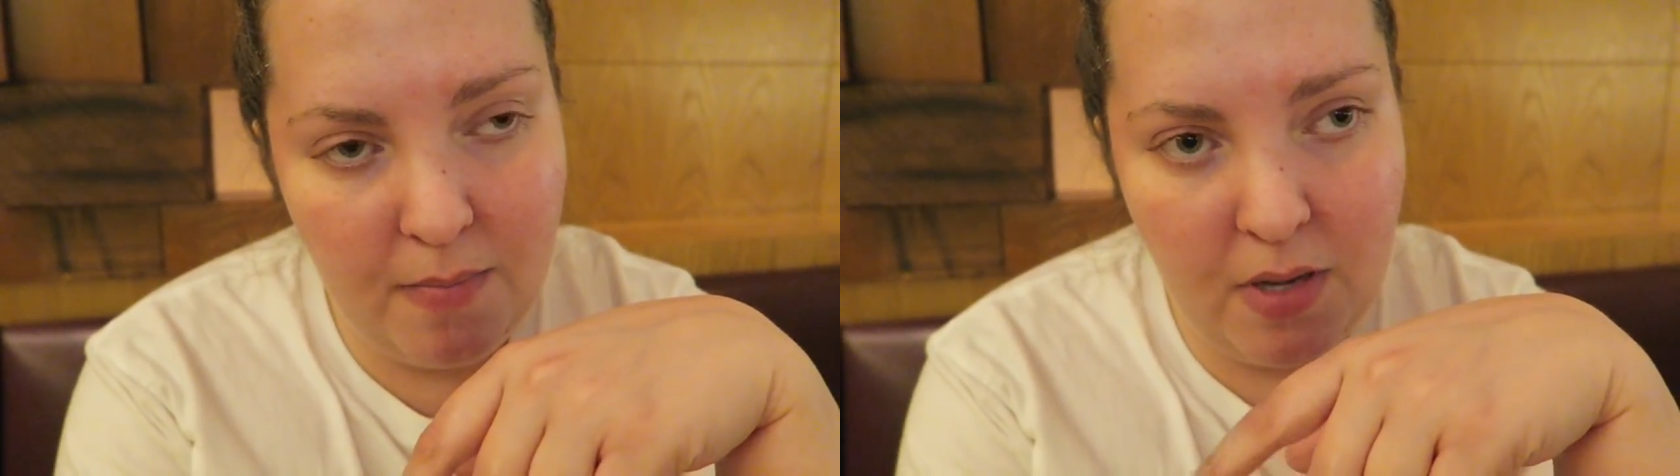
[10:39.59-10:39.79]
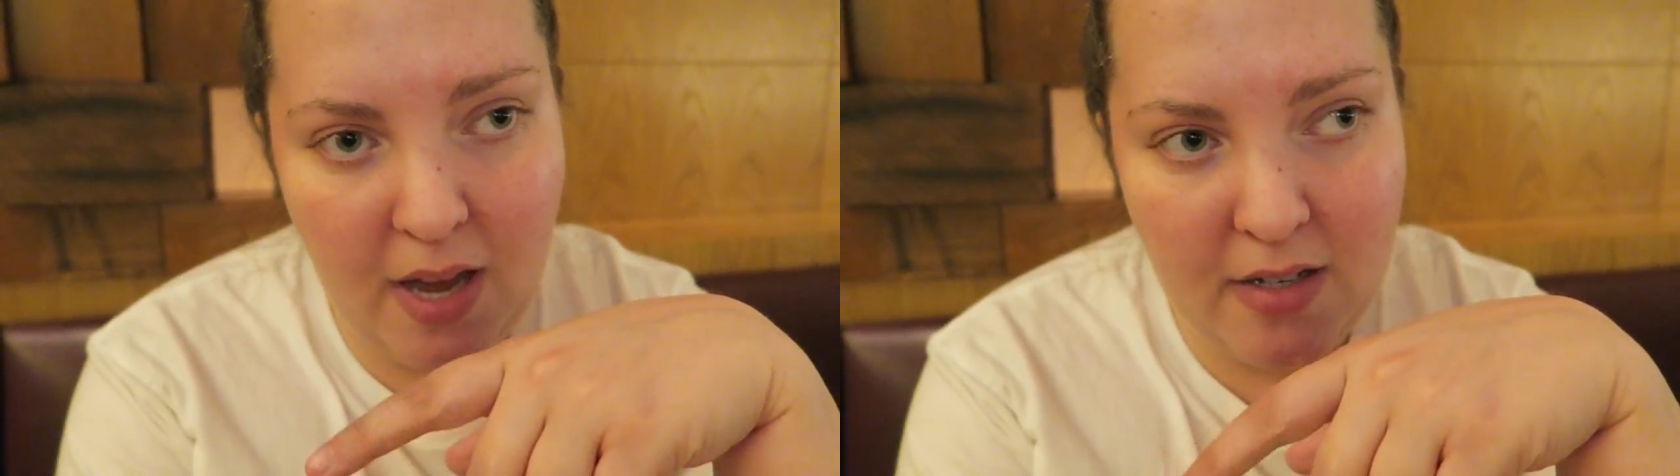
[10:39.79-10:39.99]

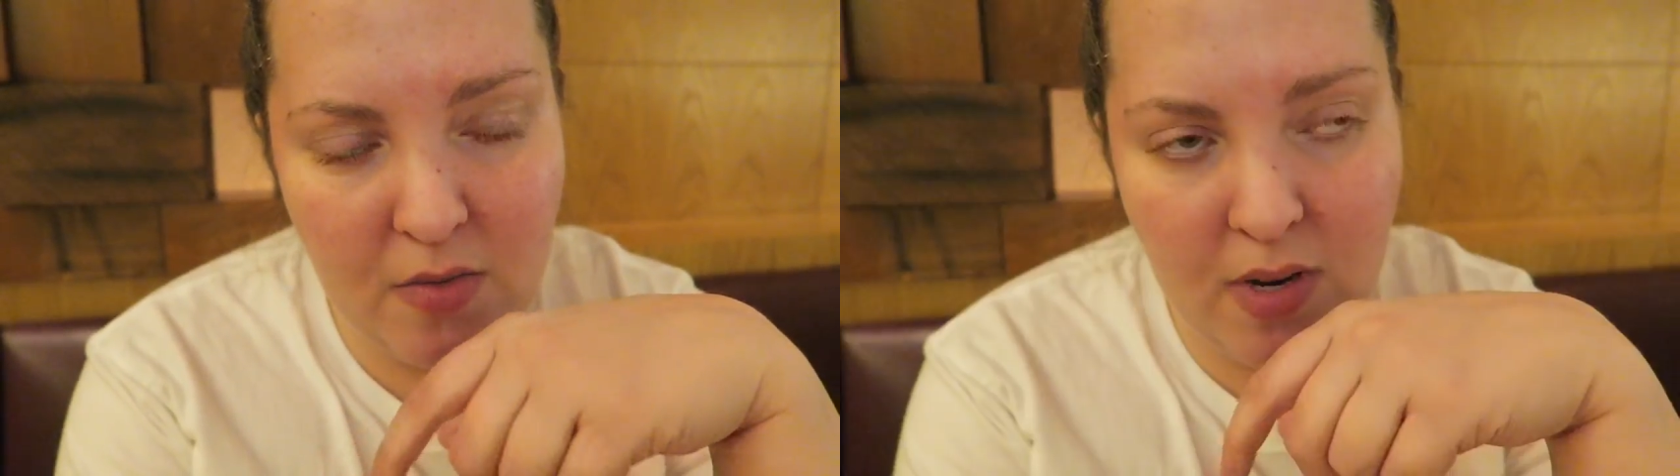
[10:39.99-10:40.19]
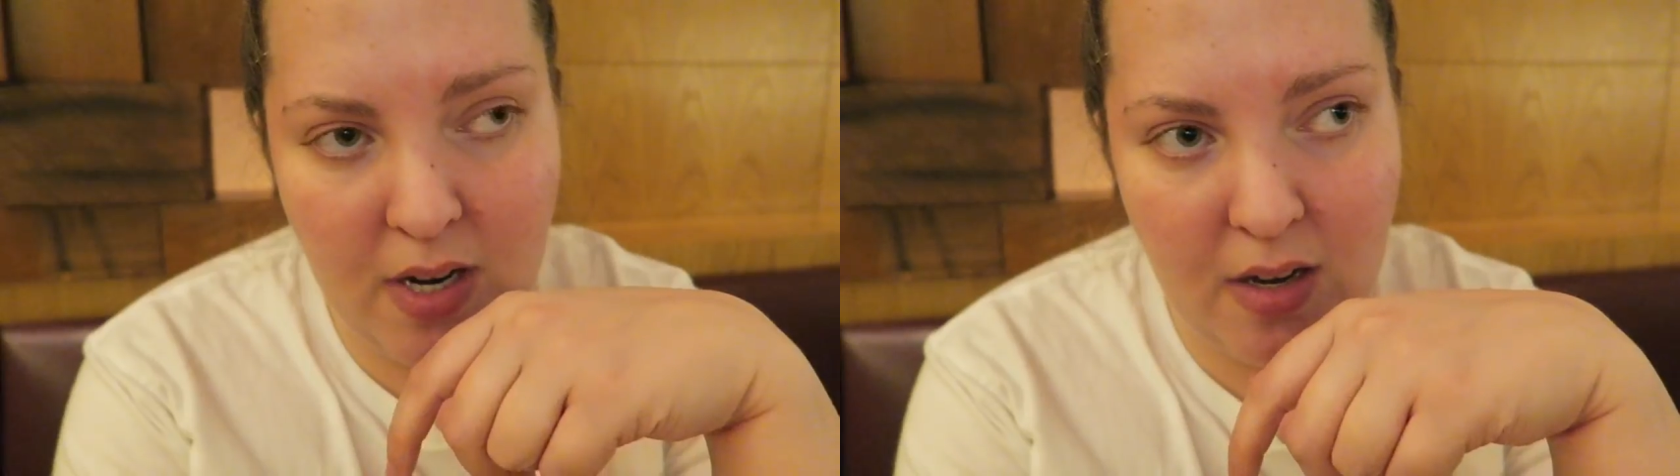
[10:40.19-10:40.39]
black
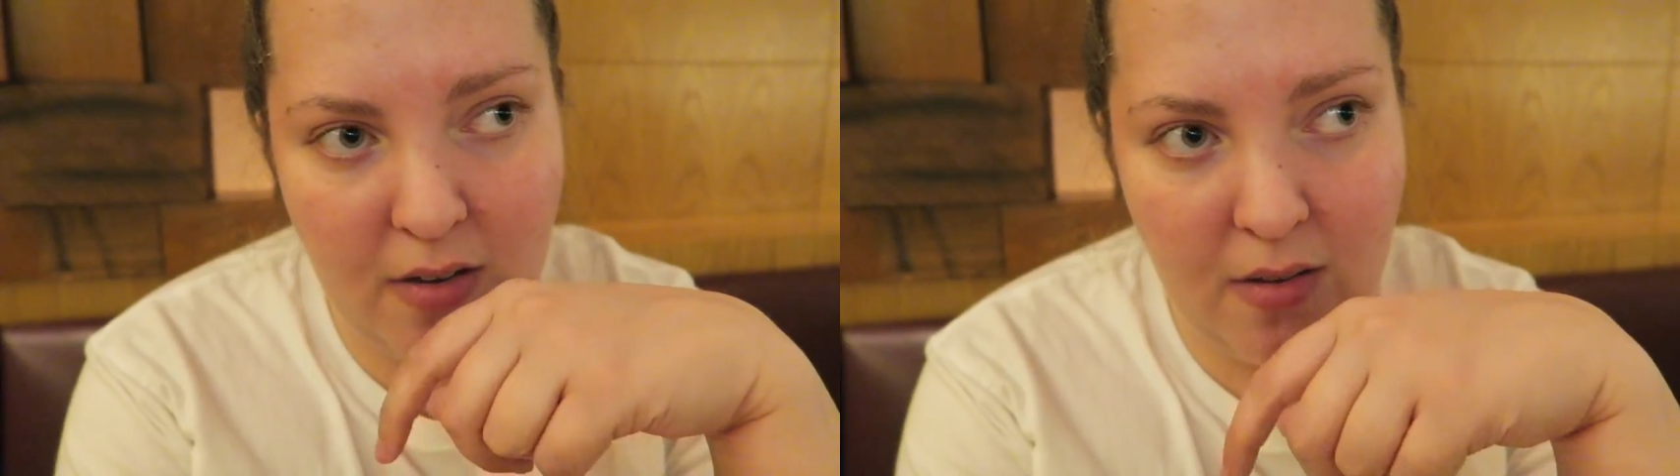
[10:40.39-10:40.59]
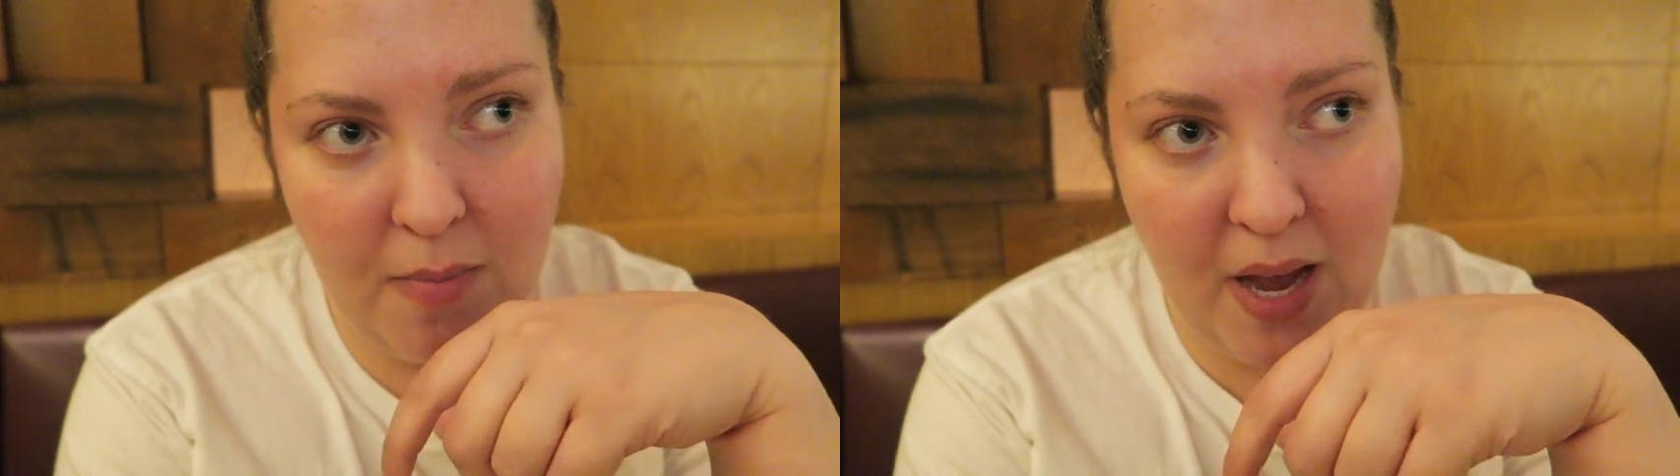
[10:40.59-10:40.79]
squid ink
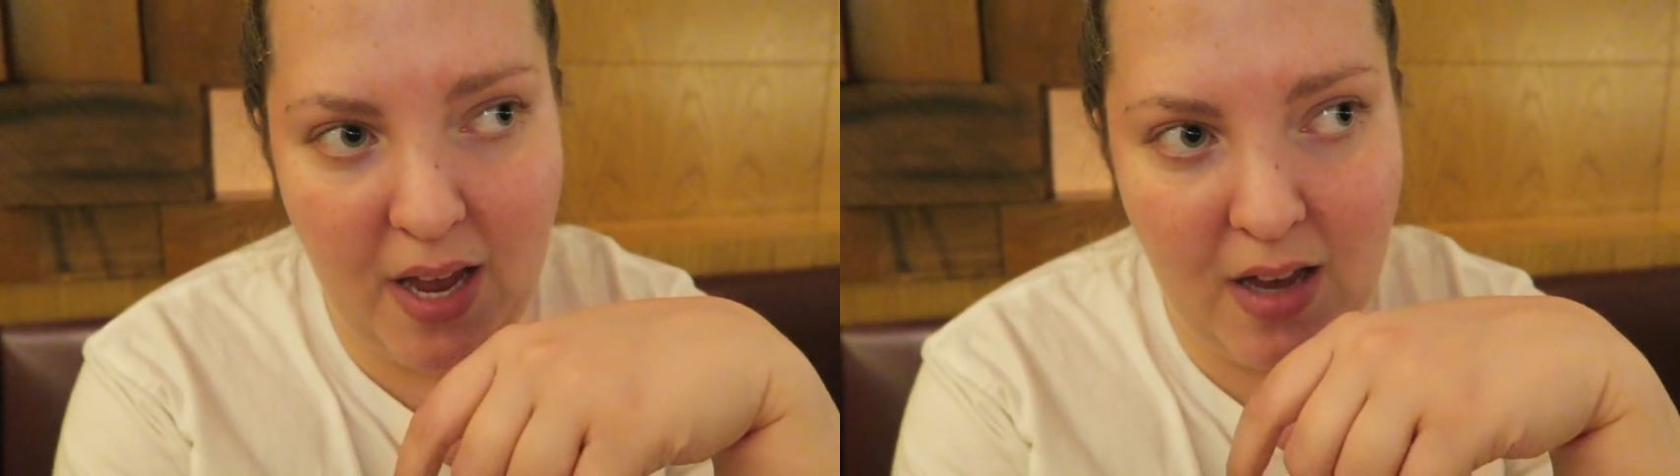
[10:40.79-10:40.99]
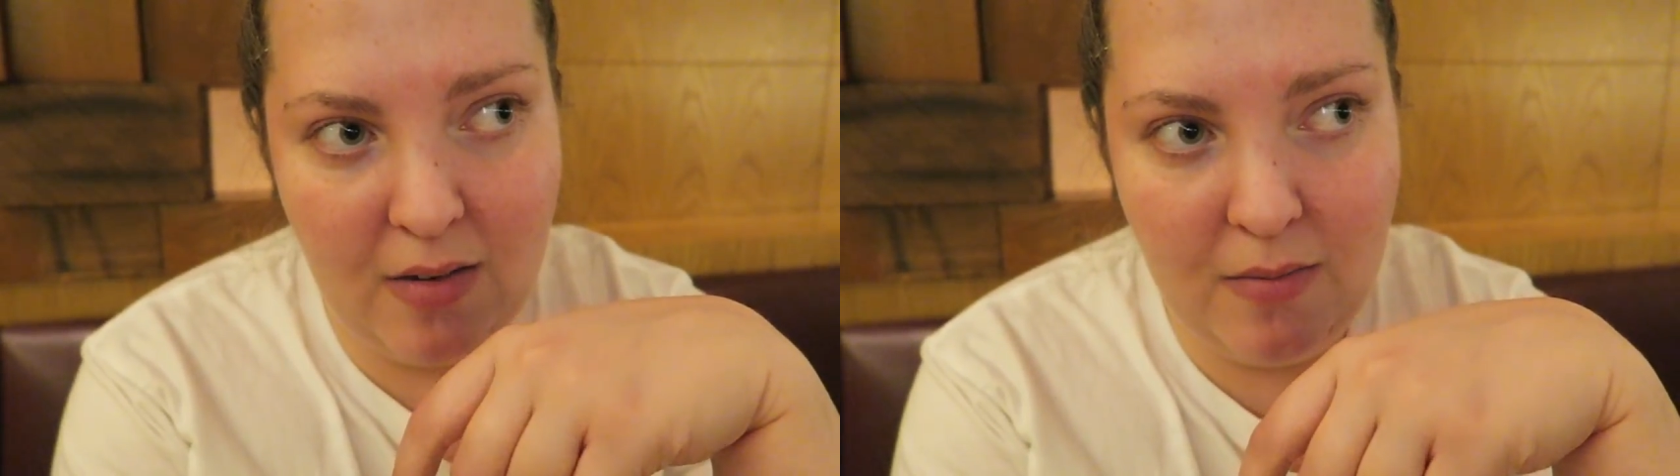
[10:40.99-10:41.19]

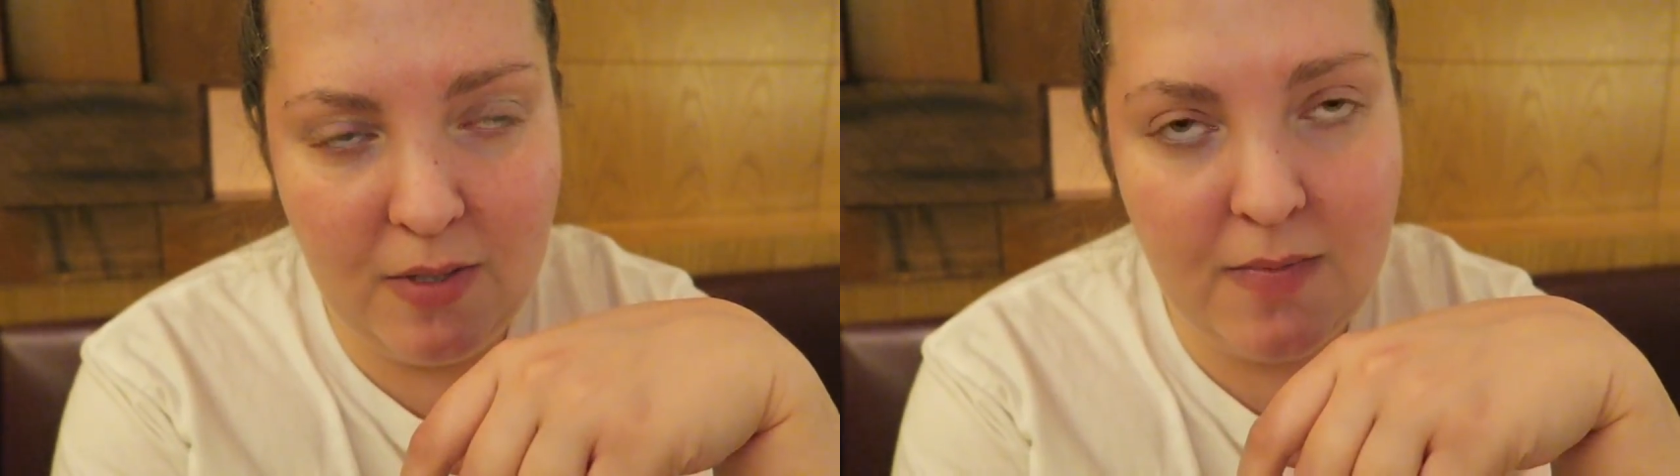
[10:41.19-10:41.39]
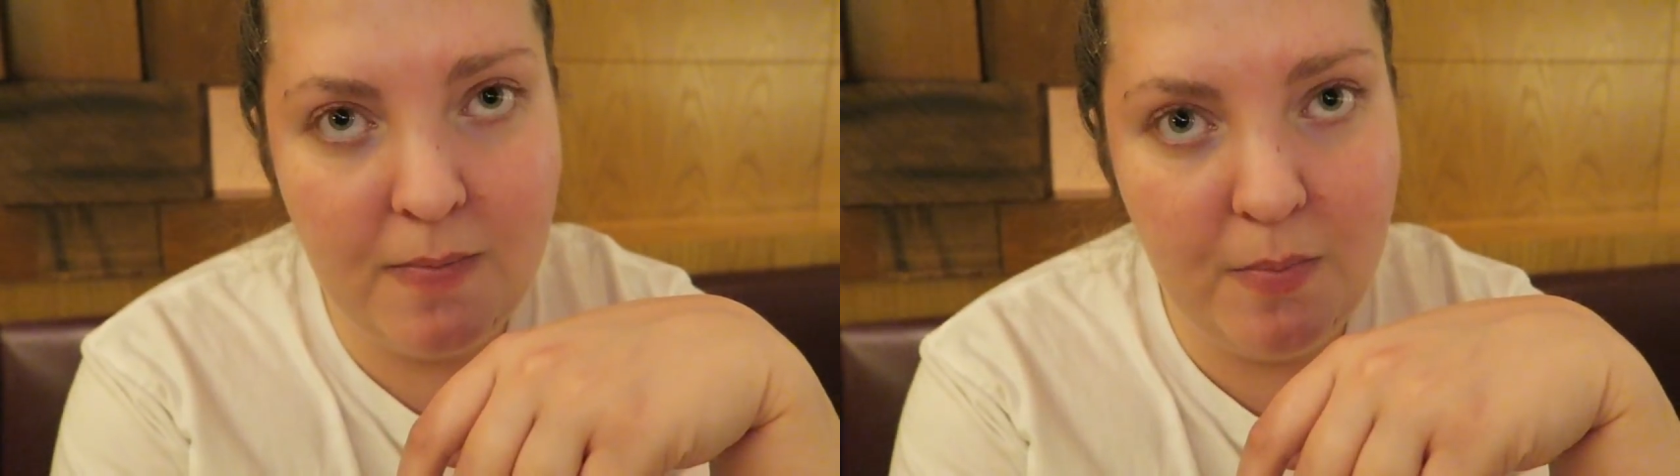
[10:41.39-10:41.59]
paella,
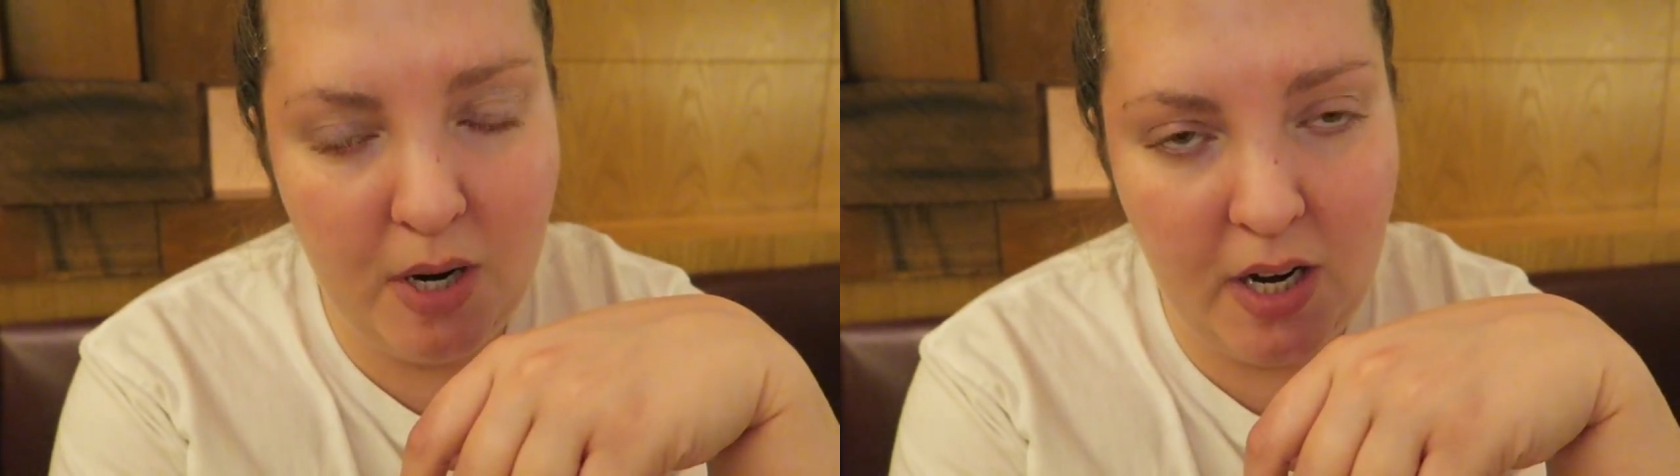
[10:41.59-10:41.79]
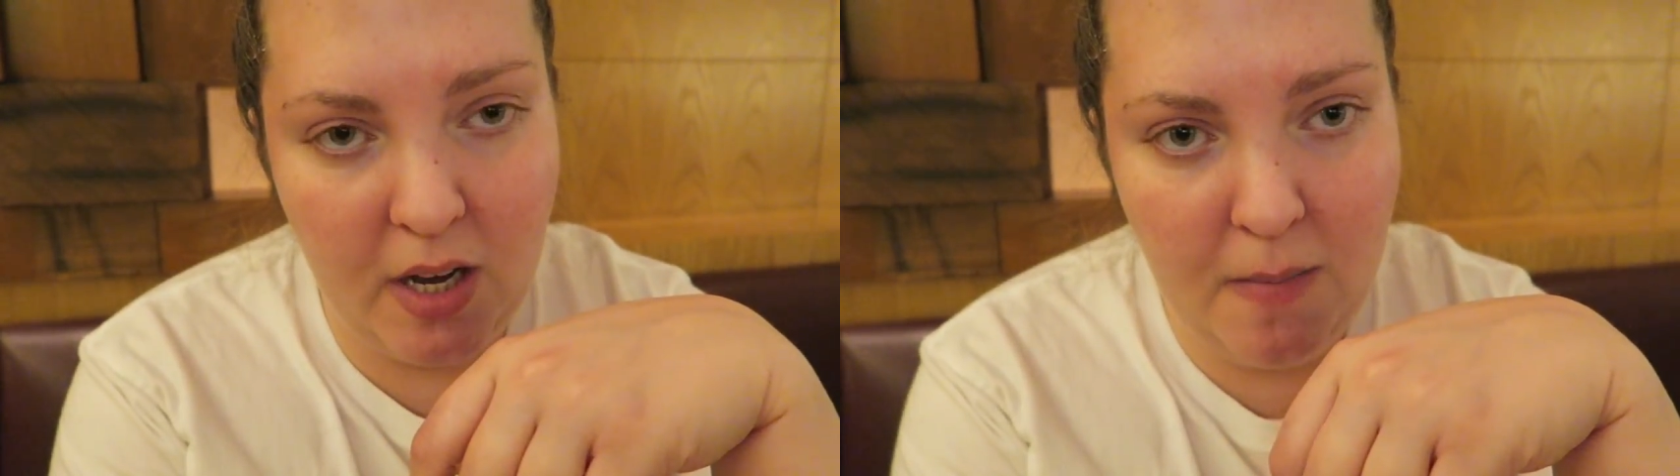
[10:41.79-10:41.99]
was
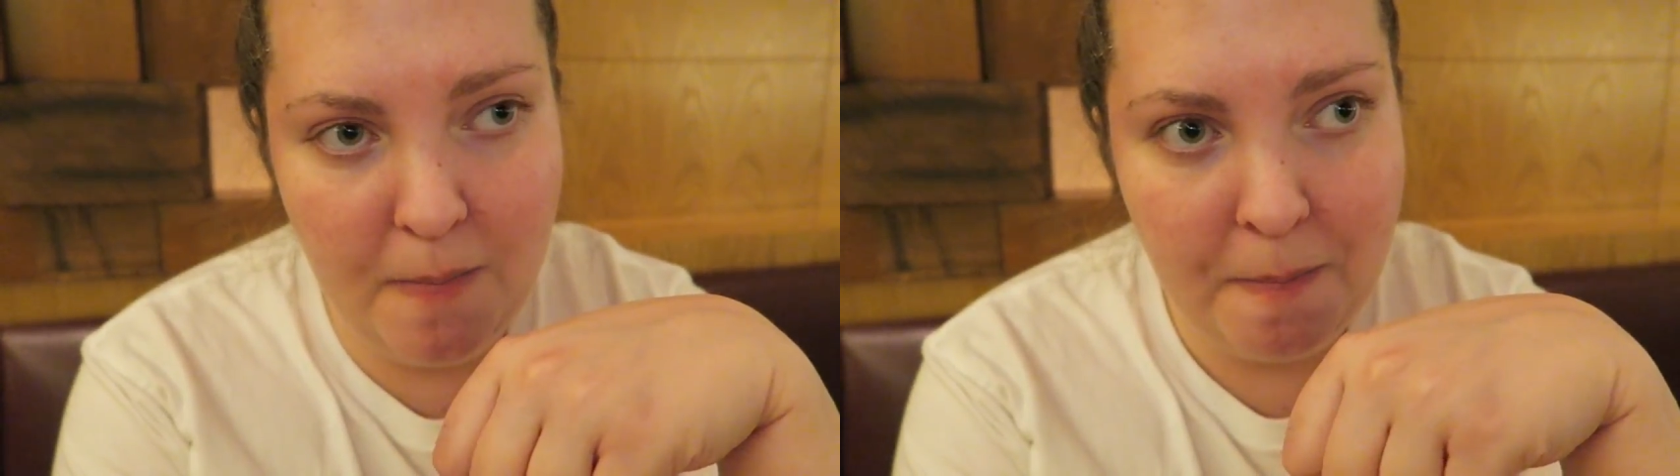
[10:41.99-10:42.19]
pretty good.